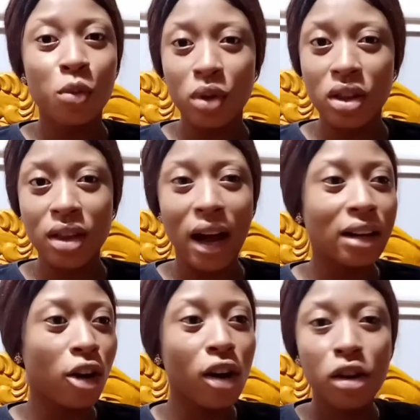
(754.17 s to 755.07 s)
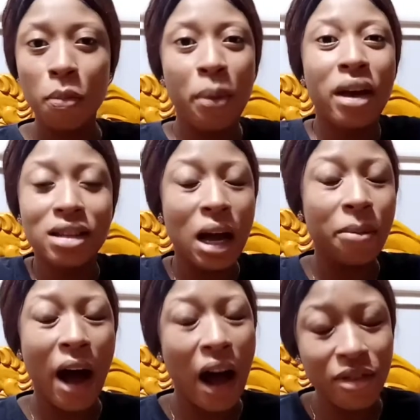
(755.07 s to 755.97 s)
with, and all the pains that
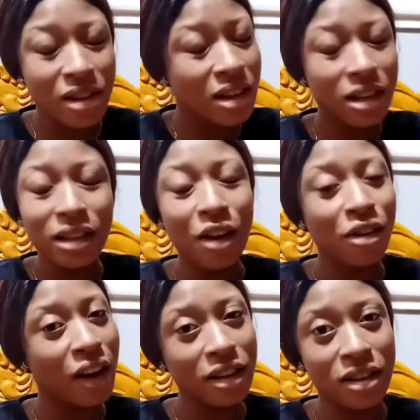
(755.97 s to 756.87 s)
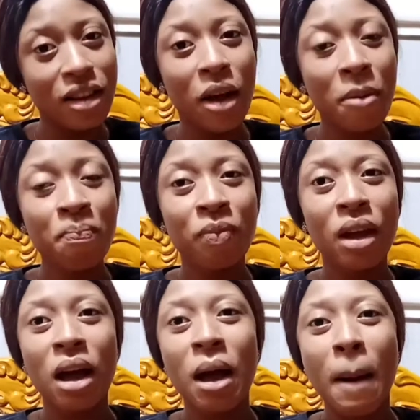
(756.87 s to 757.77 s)
I'm having sitting down right here.
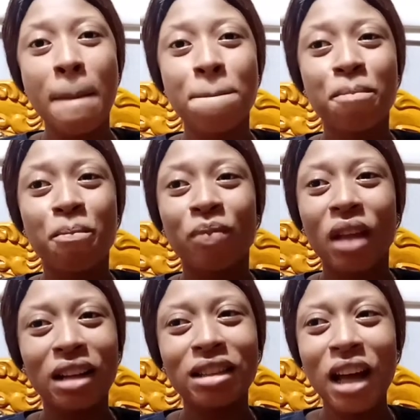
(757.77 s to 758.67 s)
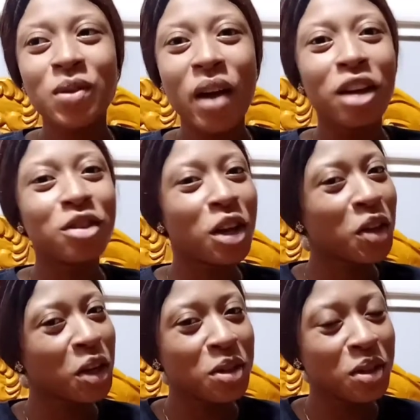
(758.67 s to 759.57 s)
And that's why I enjoy
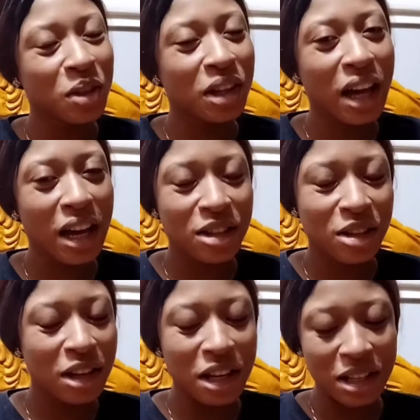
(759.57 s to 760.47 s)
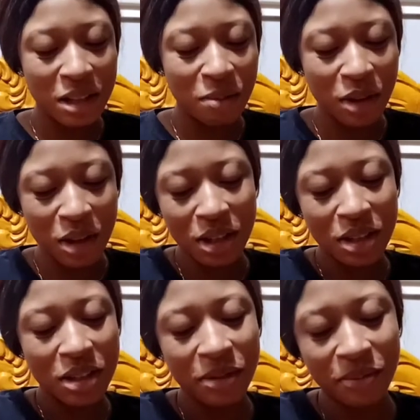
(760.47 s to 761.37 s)
talking to you guys, honestly,
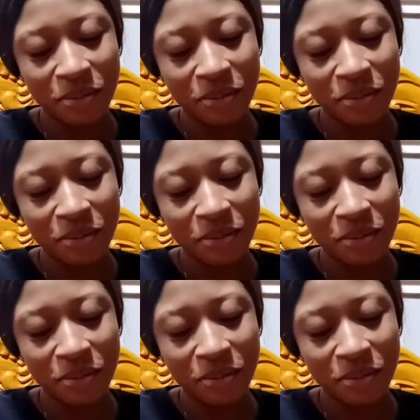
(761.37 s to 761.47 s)
because